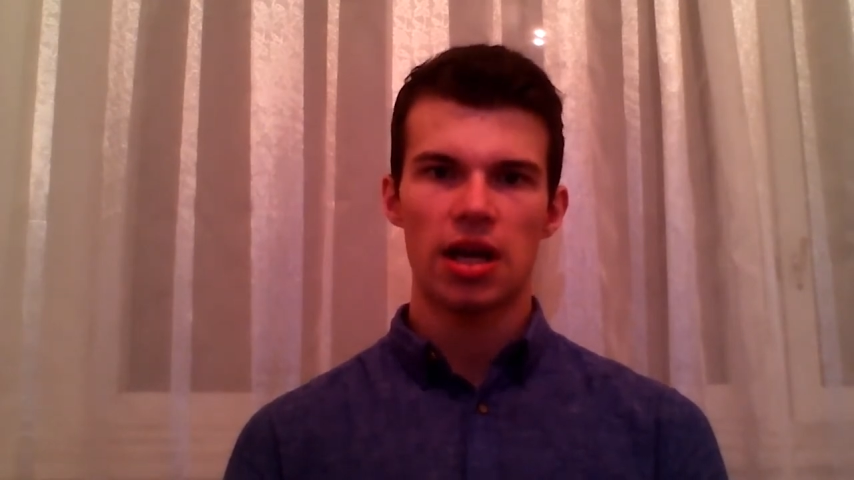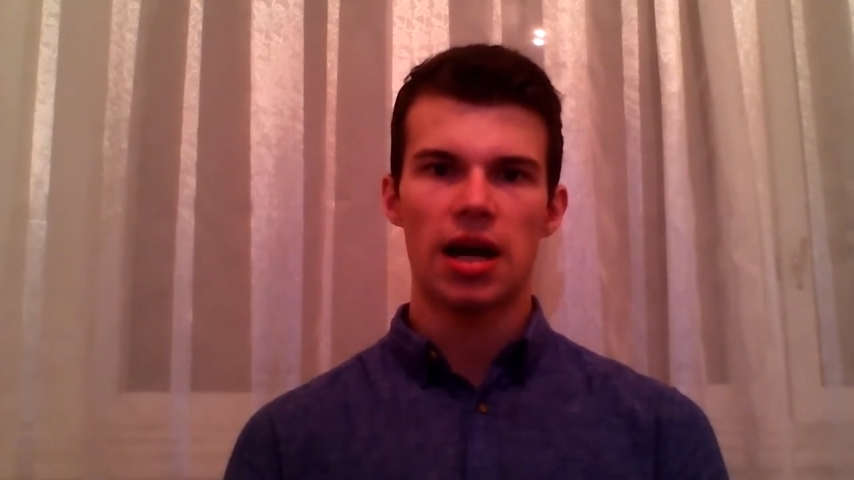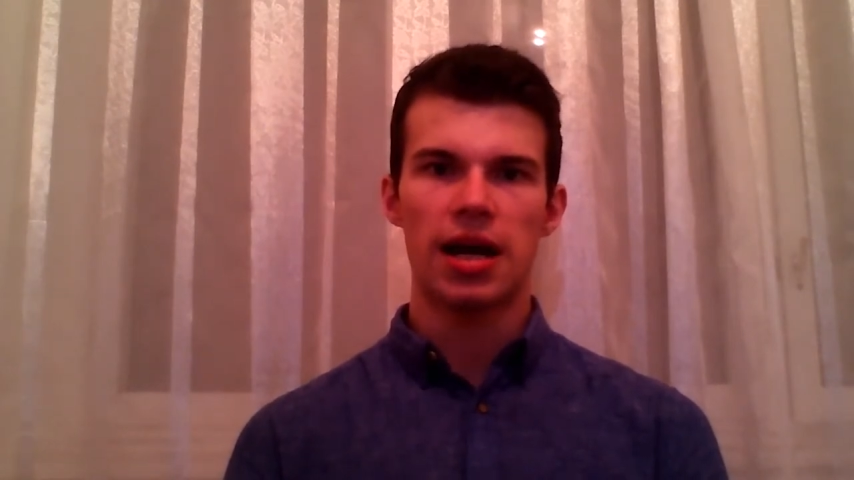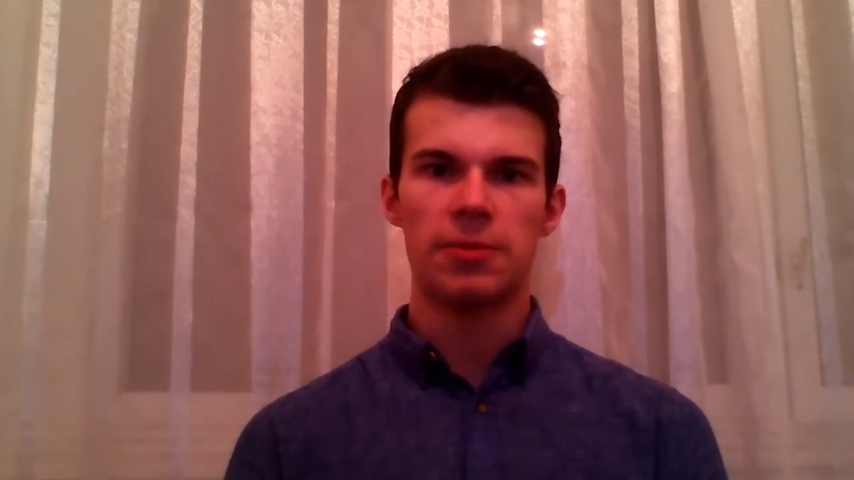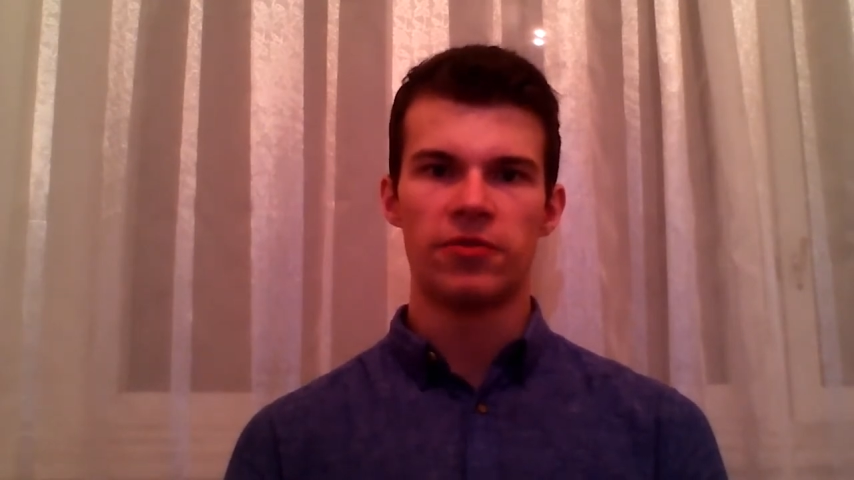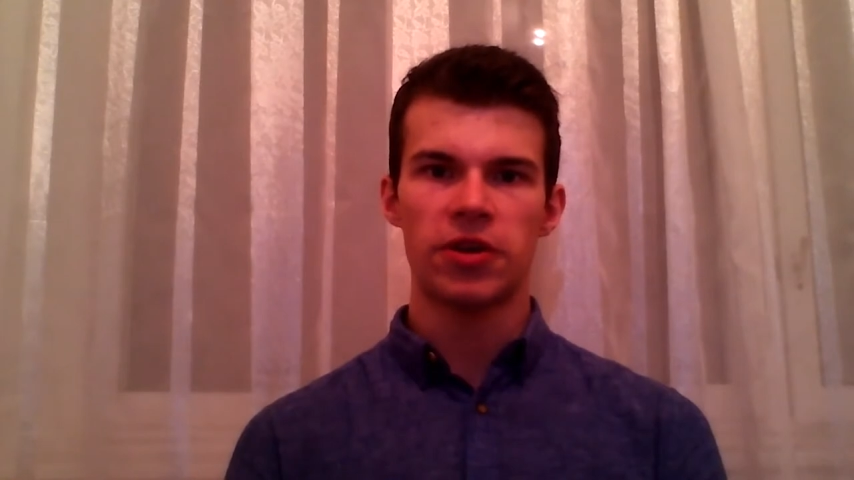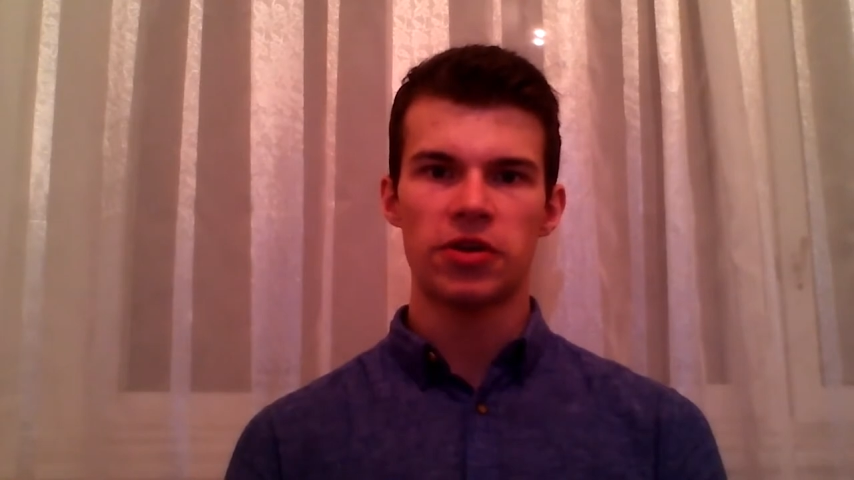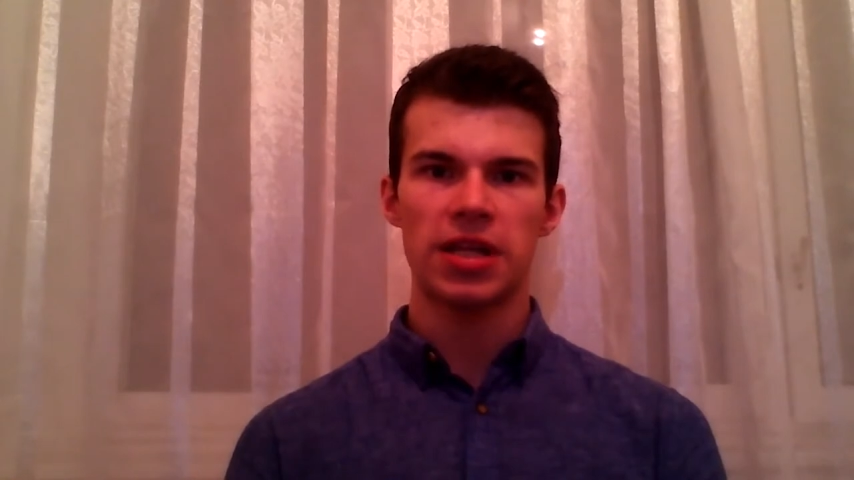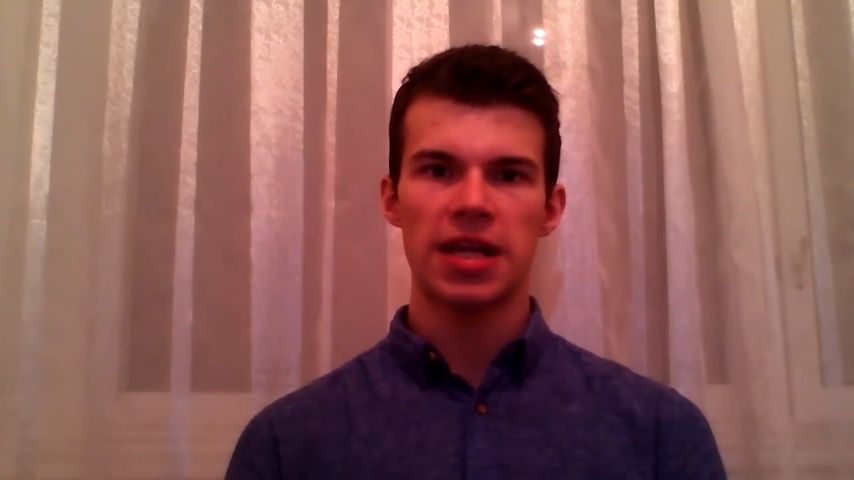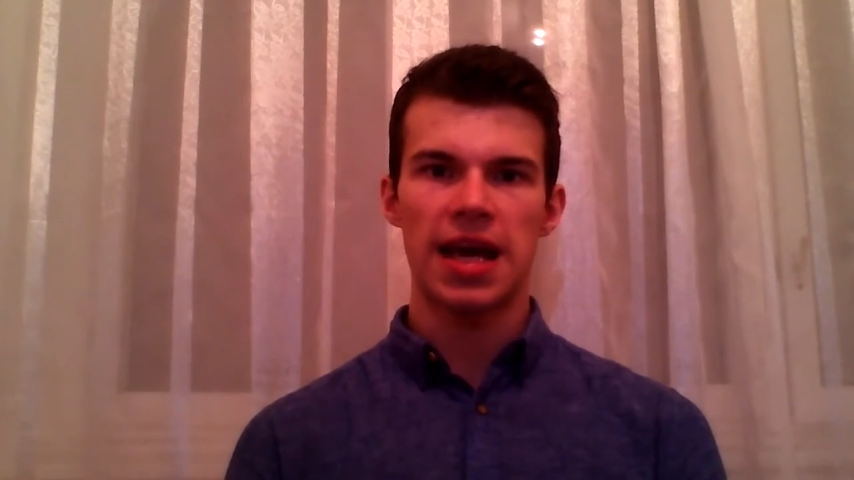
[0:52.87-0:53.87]
I'm
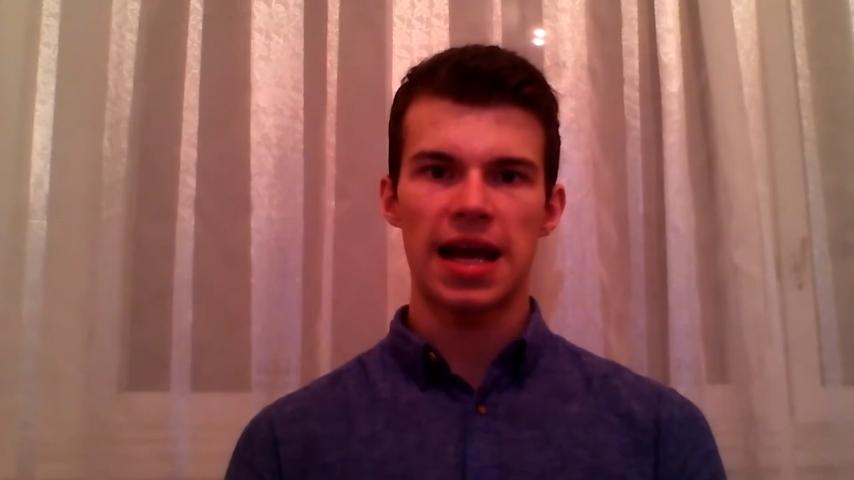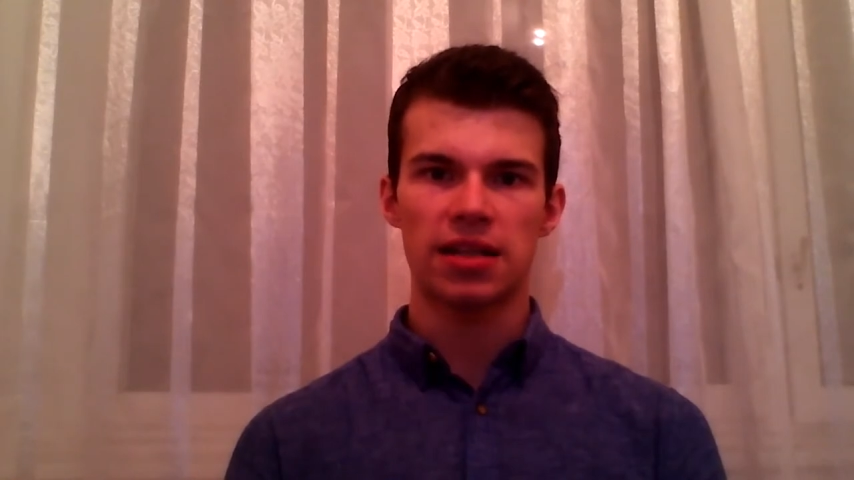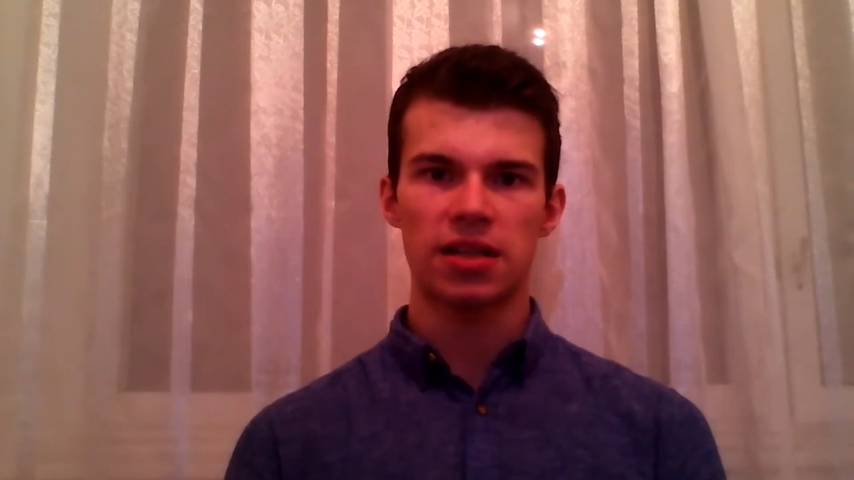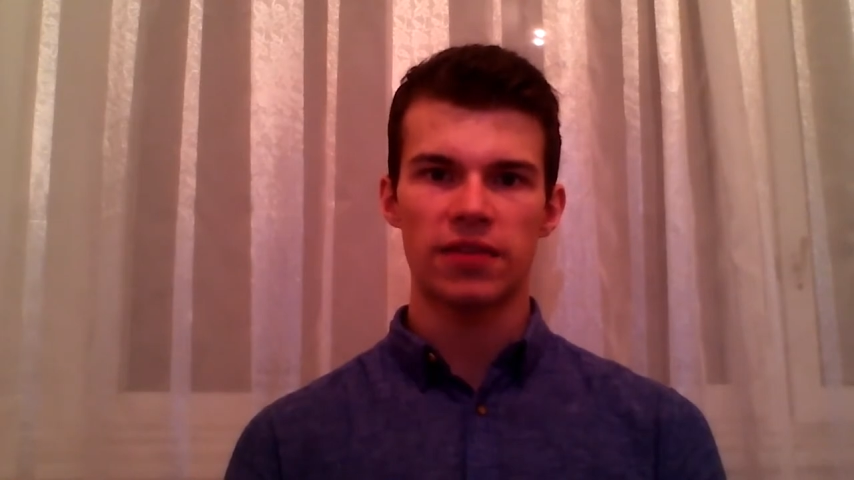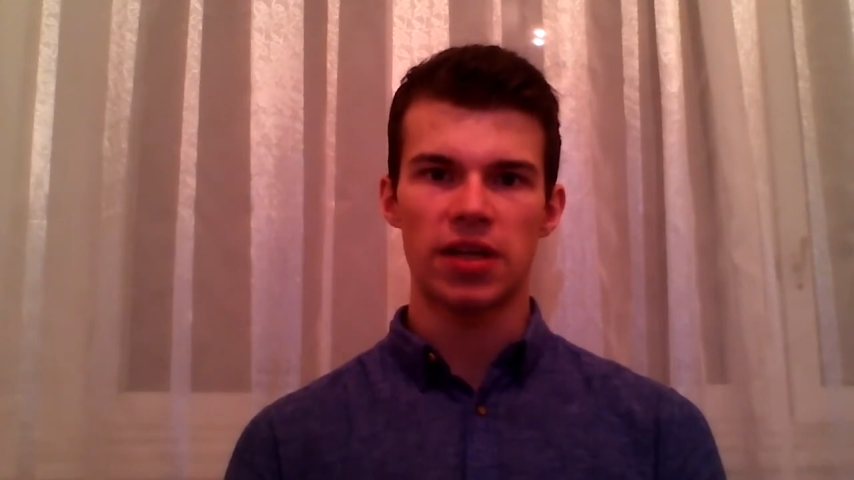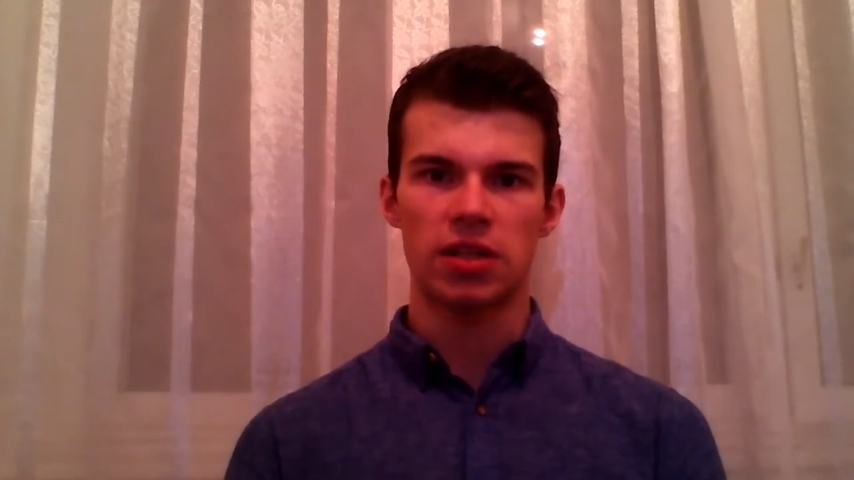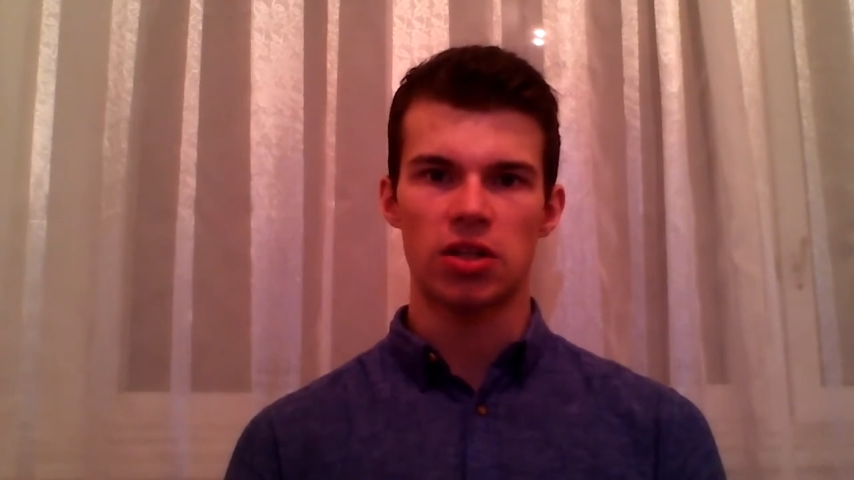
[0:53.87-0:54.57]
fairly active in